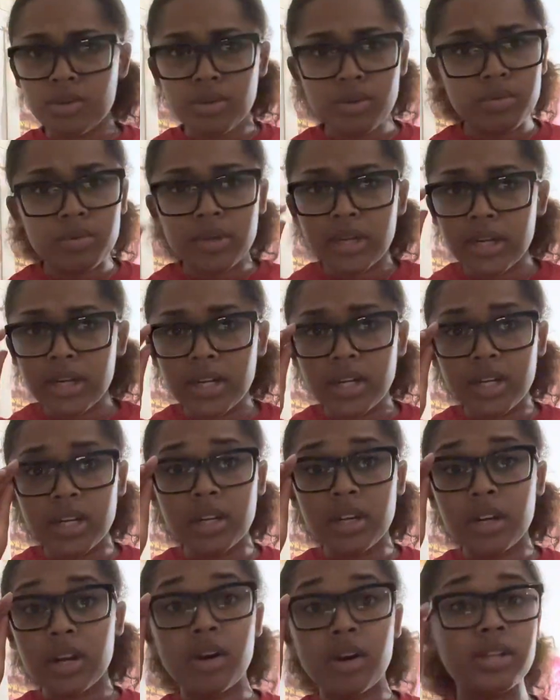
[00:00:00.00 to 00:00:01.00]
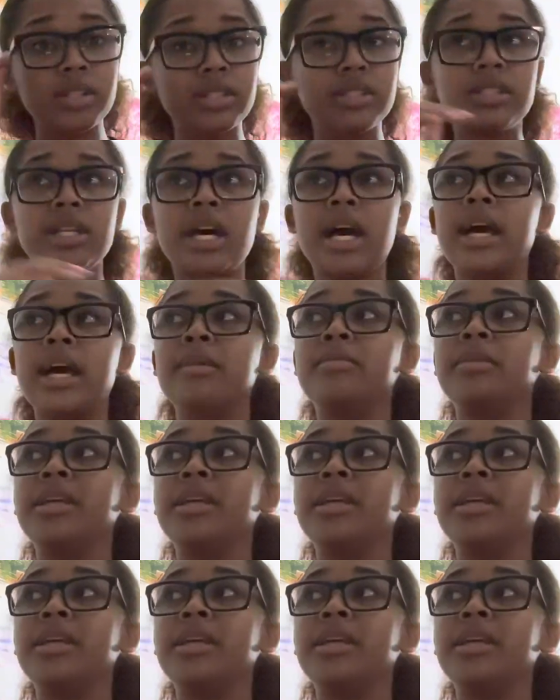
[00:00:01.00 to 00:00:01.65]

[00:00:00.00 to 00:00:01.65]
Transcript: to work all the time.